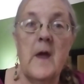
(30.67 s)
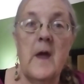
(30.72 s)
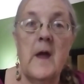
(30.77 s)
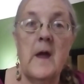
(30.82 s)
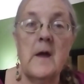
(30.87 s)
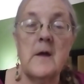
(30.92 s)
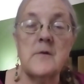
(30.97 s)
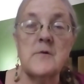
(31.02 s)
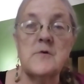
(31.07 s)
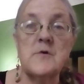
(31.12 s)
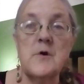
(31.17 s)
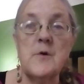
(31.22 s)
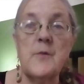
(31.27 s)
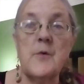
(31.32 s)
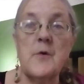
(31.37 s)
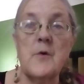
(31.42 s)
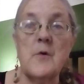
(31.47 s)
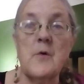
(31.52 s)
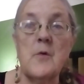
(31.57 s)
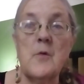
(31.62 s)
And
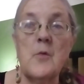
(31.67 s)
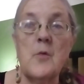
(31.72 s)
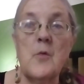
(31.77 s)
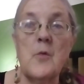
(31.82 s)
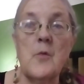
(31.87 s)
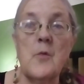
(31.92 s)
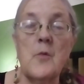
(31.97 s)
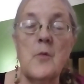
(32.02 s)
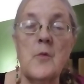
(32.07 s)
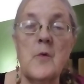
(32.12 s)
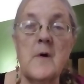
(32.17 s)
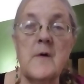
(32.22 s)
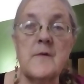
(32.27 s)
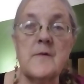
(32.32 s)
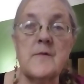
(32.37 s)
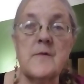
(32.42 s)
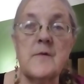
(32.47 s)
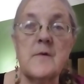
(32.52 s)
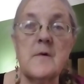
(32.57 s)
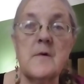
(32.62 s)
Jupiter
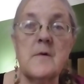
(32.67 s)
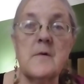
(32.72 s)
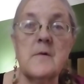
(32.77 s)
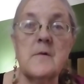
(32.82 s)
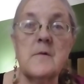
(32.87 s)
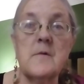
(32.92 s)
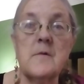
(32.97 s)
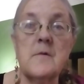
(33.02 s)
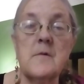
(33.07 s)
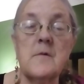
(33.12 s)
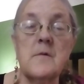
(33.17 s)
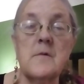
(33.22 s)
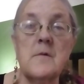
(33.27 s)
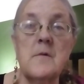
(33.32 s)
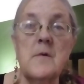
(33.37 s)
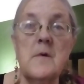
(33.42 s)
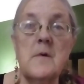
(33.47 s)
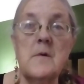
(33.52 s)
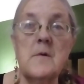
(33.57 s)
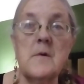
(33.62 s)
was
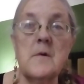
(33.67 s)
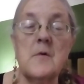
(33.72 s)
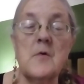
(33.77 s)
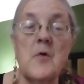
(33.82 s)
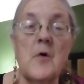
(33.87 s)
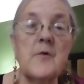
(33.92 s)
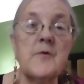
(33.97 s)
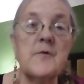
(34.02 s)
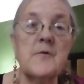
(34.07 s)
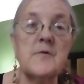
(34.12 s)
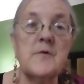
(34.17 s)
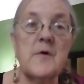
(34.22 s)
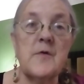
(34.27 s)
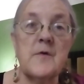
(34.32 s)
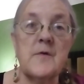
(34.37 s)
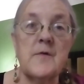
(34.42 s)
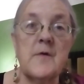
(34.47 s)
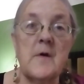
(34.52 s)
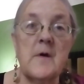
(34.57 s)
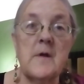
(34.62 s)
closer to
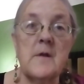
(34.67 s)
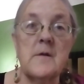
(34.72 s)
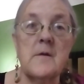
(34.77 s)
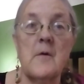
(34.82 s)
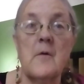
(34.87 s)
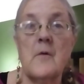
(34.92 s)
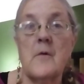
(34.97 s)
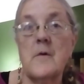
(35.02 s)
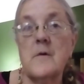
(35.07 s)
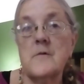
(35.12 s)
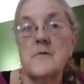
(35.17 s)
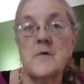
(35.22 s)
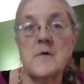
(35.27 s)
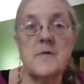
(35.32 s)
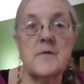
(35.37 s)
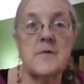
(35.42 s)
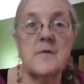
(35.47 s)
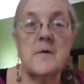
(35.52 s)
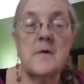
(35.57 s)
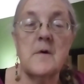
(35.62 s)
the Sun, or
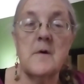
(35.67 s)
just